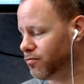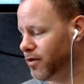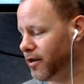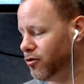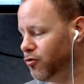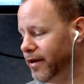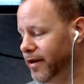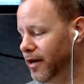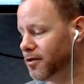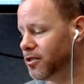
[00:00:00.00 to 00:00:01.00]
yeah, you'll be
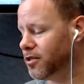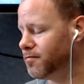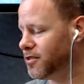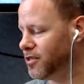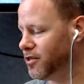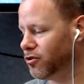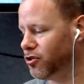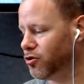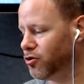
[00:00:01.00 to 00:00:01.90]
able to still do